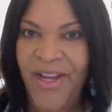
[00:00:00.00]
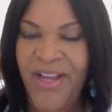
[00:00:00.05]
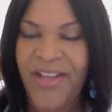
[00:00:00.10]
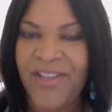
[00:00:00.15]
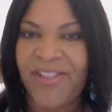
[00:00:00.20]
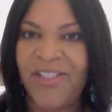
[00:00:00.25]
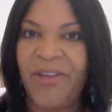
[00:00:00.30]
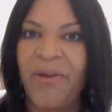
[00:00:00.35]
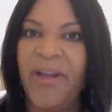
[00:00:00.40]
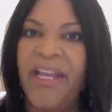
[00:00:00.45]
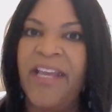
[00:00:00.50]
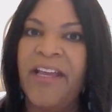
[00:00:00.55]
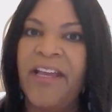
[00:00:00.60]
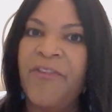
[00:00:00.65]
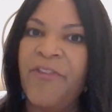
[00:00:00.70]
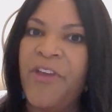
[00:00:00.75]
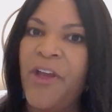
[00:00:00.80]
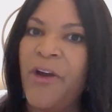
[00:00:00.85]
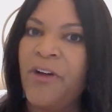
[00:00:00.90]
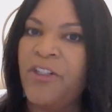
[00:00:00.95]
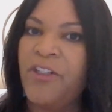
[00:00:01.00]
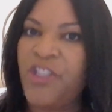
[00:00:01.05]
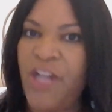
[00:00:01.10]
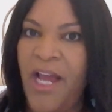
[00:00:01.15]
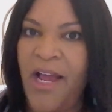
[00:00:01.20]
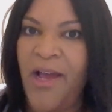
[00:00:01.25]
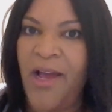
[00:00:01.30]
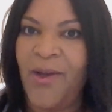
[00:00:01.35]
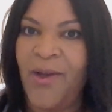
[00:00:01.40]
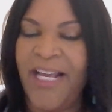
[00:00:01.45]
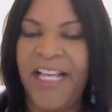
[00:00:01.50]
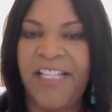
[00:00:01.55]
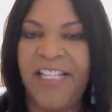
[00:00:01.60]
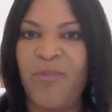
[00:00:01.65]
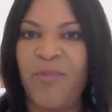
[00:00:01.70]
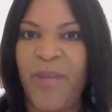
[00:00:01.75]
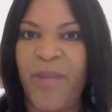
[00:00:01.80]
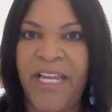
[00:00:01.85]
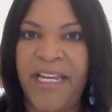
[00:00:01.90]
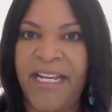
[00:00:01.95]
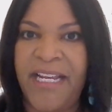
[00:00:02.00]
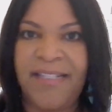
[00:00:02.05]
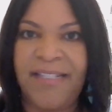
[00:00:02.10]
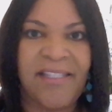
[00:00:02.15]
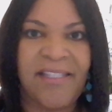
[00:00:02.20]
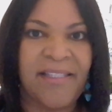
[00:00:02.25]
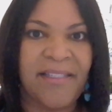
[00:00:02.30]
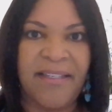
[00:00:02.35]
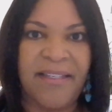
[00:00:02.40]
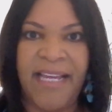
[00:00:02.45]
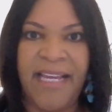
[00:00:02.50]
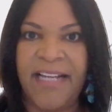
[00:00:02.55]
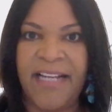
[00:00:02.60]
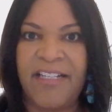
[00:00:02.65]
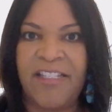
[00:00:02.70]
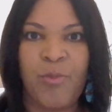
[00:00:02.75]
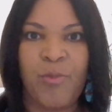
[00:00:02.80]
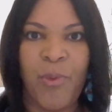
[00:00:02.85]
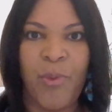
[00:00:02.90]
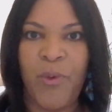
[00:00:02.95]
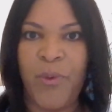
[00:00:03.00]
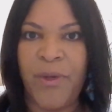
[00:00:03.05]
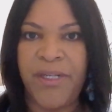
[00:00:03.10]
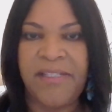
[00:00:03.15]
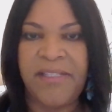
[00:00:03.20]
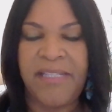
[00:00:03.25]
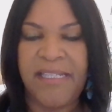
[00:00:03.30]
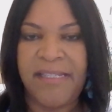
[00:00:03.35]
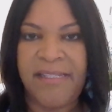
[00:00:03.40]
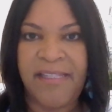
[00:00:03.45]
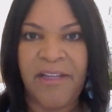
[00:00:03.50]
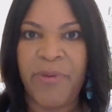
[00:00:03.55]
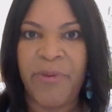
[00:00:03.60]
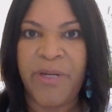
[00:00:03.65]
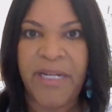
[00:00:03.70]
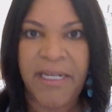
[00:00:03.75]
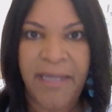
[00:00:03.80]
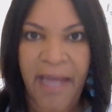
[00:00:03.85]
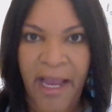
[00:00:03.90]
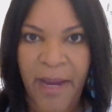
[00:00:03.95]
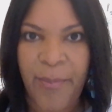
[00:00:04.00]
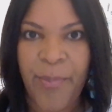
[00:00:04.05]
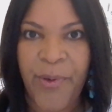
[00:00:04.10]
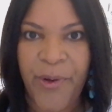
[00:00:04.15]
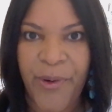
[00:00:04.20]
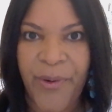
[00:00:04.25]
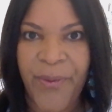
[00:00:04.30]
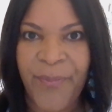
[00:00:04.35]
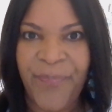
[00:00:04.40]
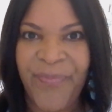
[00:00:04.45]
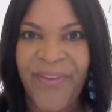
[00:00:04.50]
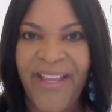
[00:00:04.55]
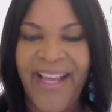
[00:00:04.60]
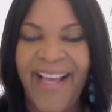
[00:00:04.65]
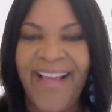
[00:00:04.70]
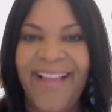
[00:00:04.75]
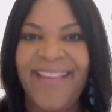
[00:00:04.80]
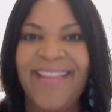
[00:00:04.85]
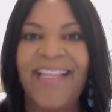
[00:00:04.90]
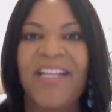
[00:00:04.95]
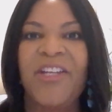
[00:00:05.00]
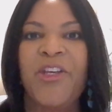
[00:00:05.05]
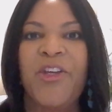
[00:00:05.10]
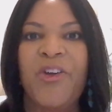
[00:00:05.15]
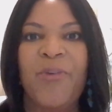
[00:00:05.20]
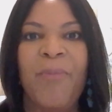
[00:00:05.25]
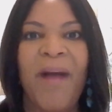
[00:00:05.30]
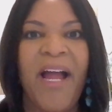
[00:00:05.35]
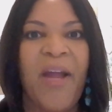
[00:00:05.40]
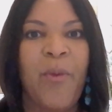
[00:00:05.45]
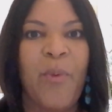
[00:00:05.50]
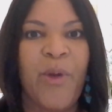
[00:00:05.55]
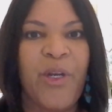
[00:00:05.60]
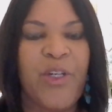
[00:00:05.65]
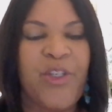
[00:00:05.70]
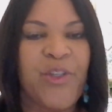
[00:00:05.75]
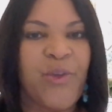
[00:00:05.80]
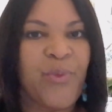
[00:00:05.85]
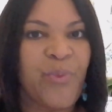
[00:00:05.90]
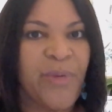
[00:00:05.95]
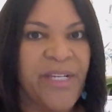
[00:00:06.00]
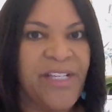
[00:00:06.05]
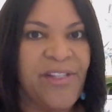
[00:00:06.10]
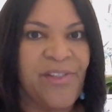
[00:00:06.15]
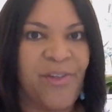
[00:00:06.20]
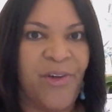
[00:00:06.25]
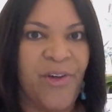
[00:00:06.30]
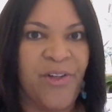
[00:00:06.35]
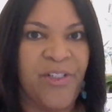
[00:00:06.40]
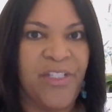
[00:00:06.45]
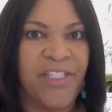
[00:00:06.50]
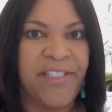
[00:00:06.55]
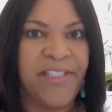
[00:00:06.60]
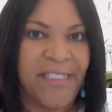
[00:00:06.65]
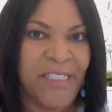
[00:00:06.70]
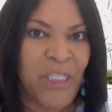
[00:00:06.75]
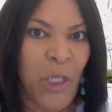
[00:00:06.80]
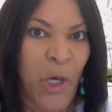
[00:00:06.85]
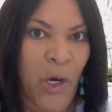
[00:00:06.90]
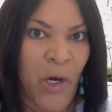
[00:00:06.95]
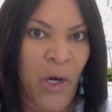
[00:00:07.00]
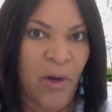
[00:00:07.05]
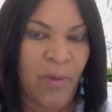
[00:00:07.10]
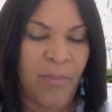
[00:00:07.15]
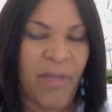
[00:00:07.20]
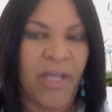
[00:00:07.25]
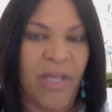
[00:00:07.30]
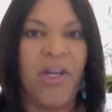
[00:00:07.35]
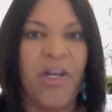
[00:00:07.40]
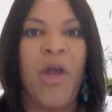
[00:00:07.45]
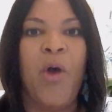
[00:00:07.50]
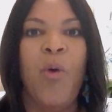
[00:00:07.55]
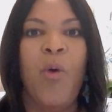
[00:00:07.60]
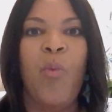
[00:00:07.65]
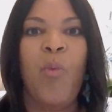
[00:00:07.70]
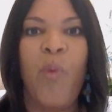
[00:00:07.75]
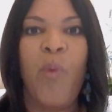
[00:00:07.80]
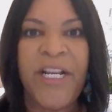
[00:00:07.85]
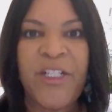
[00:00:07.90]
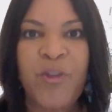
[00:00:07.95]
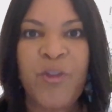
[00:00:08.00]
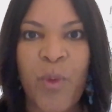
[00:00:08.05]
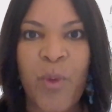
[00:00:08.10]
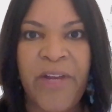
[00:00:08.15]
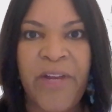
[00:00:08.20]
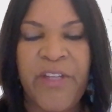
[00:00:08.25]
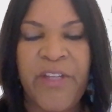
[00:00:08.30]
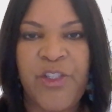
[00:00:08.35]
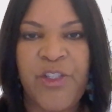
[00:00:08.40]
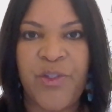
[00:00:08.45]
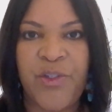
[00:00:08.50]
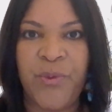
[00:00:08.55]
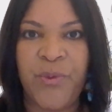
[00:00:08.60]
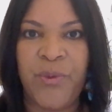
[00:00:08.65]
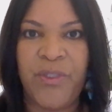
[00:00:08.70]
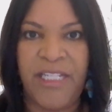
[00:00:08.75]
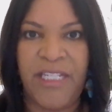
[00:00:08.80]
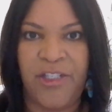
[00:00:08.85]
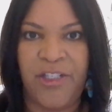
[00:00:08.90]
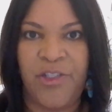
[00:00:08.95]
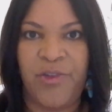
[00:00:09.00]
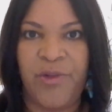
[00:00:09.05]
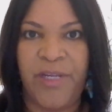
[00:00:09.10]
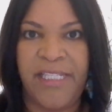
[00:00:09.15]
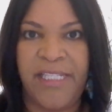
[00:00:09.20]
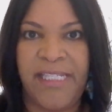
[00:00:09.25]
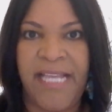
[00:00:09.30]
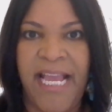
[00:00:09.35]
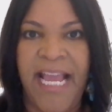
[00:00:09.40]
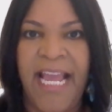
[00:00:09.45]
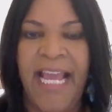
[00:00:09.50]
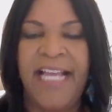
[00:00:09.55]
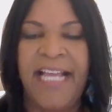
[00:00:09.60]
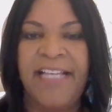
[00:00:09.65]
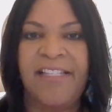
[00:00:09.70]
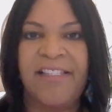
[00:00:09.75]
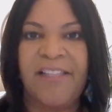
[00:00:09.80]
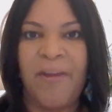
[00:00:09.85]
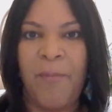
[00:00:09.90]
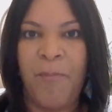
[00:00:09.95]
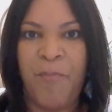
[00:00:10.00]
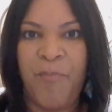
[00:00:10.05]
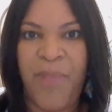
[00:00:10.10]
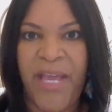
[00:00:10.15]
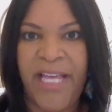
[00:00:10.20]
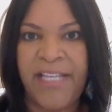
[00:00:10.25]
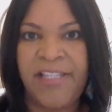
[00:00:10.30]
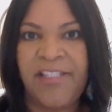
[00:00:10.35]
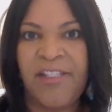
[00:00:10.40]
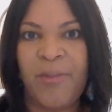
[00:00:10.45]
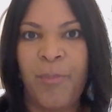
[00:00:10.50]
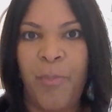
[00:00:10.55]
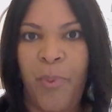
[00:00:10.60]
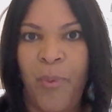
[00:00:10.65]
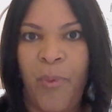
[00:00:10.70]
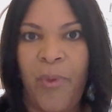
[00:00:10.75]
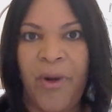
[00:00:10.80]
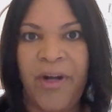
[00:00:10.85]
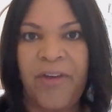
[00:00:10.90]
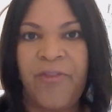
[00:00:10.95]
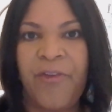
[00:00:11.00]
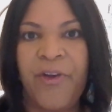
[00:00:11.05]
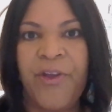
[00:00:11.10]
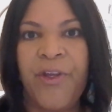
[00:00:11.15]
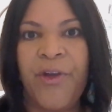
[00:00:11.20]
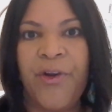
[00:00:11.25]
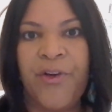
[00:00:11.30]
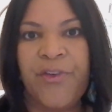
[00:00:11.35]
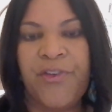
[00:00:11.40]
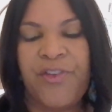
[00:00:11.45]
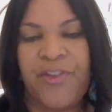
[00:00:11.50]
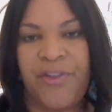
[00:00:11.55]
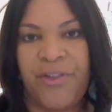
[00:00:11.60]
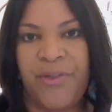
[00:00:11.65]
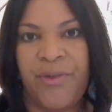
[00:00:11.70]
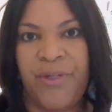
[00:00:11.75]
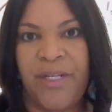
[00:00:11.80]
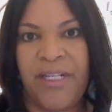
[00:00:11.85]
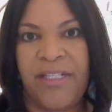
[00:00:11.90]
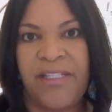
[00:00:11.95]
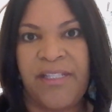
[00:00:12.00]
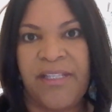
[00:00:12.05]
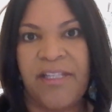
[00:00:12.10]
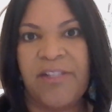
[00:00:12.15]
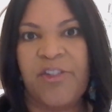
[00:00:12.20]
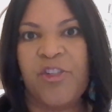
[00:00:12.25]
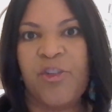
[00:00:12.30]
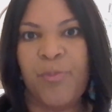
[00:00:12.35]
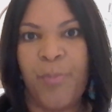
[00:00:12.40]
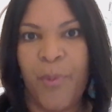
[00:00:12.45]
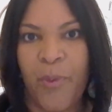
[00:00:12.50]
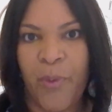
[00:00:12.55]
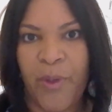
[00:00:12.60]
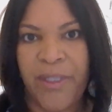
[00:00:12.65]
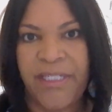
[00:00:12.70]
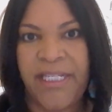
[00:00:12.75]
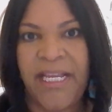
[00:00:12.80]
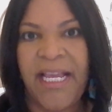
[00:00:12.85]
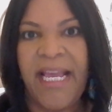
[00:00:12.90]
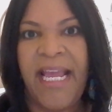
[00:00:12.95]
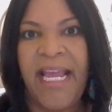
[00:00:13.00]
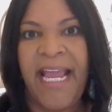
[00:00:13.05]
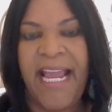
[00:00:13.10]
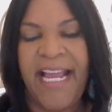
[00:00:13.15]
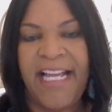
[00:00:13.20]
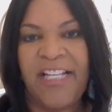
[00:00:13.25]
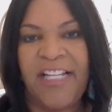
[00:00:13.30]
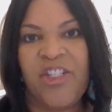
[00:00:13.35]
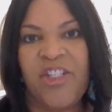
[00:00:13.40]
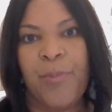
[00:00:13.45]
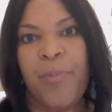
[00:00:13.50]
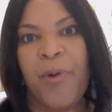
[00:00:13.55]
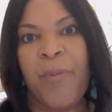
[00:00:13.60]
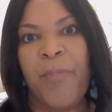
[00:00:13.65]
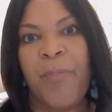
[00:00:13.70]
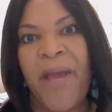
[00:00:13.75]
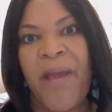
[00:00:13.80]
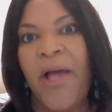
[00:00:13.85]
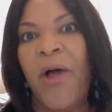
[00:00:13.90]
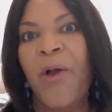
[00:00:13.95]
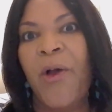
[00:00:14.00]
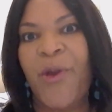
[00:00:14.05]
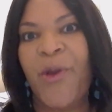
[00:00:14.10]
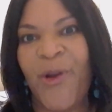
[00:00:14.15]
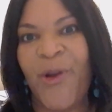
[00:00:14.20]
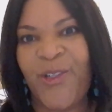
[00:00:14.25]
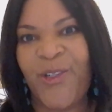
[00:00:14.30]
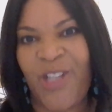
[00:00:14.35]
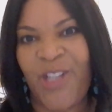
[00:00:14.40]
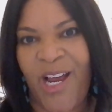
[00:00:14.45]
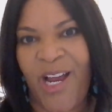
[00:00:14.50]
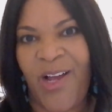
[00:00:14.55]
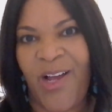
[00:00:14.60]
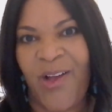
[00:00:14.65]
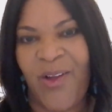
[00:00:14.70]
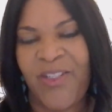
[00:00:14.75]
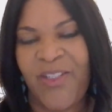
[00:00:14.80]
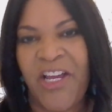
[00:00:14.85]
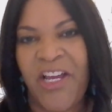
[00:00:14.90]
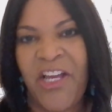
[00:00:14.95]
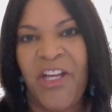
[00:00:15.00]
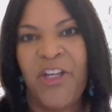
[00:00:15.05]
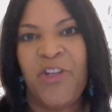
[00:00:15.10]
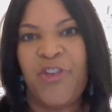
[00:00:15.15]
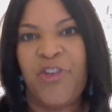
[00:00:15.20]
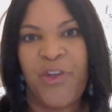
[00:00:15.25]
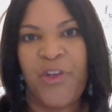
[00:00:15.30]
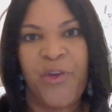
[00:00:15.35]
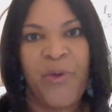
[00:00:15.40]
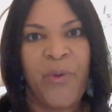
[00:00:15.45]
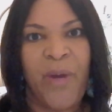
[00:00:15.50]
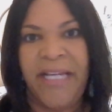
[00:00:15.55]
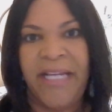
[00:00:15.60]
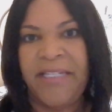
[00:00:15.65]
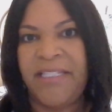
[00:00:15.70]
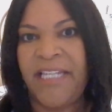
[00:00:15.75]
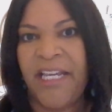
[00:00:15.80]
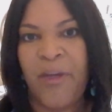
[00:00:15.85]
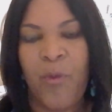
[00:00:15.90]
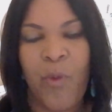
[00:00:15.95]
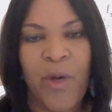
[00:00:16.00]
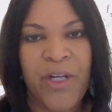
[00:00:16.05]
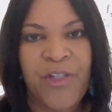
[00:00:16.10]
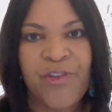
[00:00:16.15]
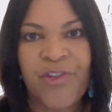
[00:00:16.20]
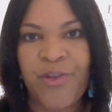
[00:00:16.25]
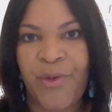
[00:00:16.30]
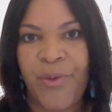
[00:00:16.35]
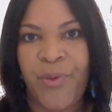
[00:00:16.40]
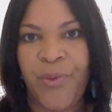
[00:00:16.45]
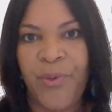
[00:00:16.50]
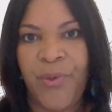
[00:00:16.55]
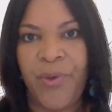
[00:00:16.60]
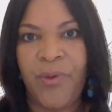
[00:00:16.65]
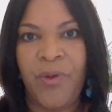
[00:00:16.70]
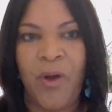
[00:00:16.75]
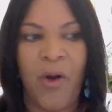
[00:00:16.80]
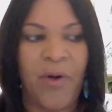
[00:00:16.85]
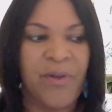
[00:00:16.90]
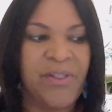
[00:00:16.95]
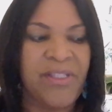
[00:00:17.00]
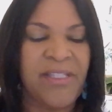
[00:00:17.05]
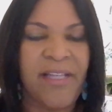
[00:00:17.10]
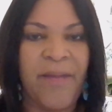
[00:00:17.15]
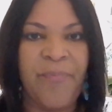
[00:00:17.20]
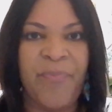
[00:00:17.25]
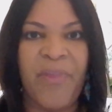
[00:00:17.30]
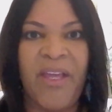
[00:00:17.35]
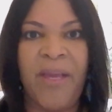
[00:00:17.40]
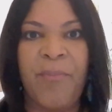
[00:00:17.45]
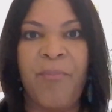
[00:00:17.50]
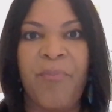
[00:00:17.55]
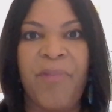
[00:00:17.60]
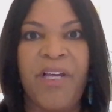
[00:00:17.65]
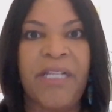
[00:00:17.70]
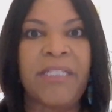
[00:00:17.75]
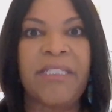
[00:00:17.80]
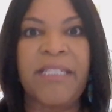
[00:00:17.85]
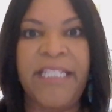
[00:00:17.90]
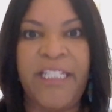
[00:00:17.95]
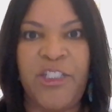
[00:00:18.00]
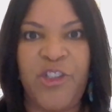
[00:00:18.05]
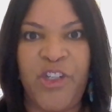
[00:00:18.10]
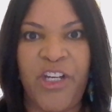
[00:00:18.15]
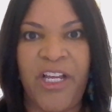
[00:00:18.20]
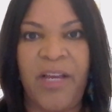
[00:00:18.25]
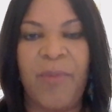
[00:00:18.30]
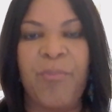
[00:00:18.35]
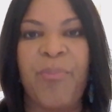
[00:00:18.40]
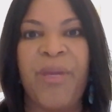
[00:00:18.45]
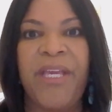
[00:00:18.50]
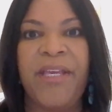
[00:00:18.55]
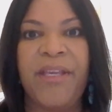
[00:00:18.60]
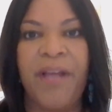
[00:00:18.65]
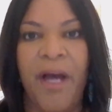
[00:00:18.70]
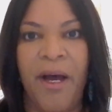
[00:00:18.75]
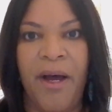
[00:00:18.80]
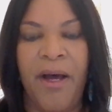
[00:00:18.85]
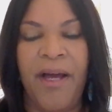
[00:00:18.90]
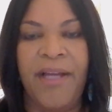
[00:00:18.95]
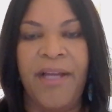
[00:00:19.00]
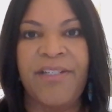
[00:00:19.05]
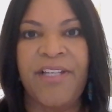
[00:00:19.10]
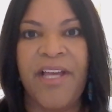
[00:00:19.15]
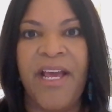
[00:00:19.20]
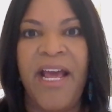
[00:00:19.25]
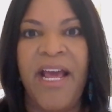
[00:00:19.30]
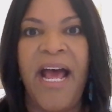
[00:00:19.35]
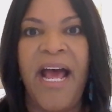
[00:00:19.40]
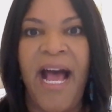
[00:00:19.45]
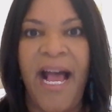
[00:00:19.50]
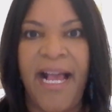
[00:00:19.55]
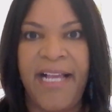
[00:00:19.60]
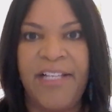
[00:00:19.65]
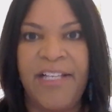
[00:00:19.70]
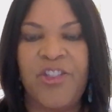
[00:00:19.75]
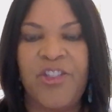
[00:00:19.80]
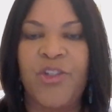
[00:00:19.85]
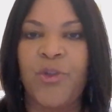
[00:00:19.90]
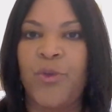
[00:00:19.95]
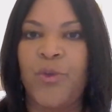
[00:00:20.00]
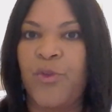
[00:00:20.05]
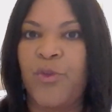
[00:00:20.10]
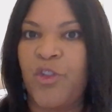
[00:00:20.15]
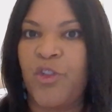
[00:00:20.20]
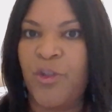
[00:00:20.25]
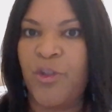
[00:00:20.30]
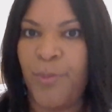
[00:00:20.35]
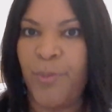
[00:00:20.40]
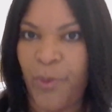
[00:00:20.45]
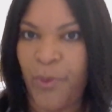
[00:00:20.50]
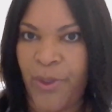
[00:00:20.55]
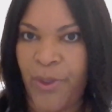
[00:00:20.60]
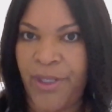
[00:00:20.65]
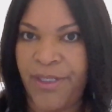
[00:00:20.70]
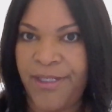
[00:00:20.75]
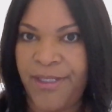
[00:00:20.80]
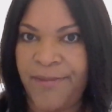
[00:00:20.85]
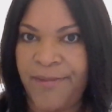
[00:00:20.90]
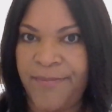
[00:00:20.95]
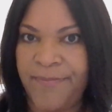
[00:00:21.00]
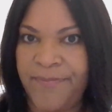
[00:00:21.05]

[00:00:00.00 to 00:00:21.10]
So if your child has been in select sports since they were in a diaper, then you might want to do research to determine which one of these school districts is the best support for your student's sport and to propel your child to a D1 school or something collegiate beyond high school sports.